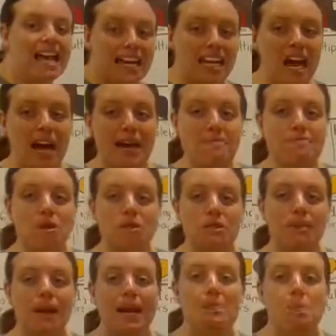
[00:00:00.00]
Can I
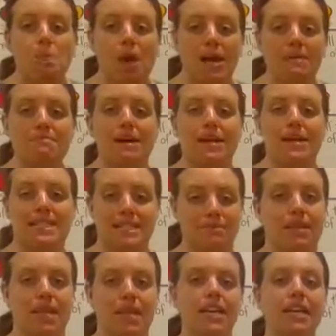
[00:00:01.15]
multiply 1 by
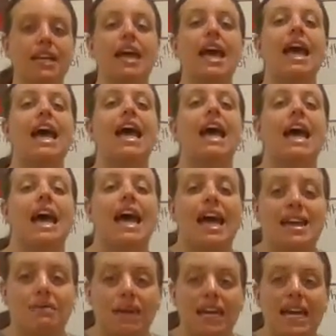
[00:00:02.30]
something and
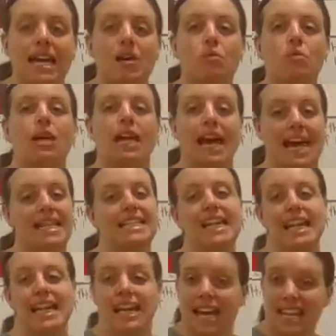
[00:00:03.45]
it will equal
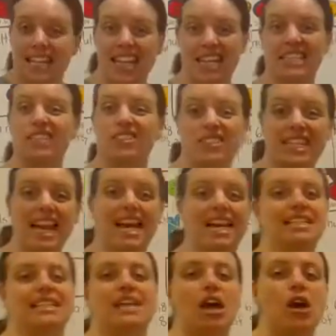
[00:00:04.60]
18? And the answer is
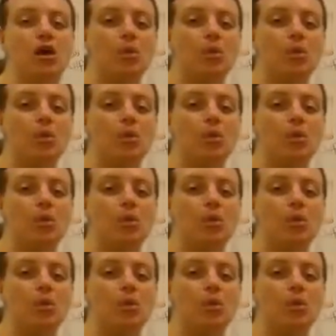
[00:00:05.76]
yes.